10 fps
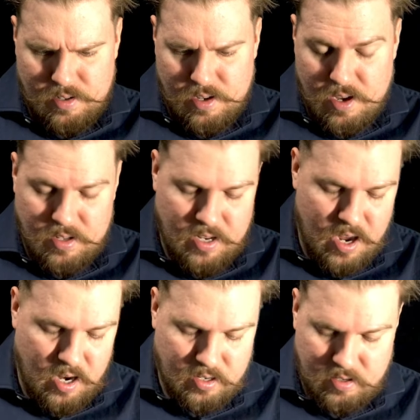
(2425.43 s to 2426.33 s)
Yeah, it's
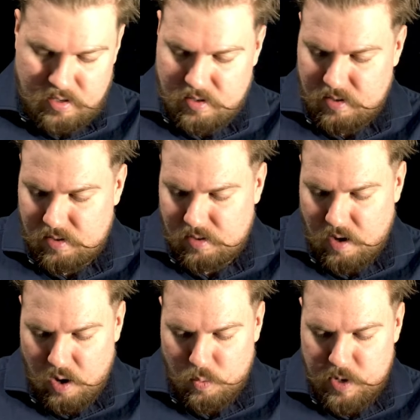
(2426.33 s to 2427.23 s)
X.
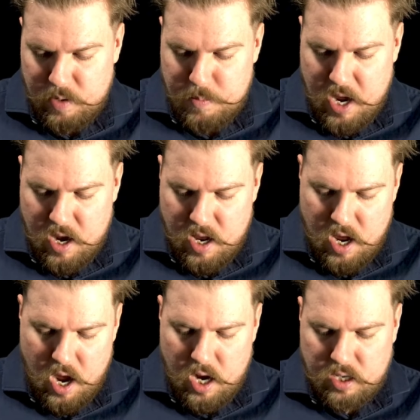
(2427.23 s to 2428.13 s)
Halloween Man,
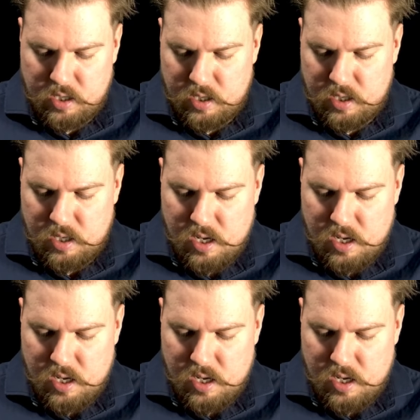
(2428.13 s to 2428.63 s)
X.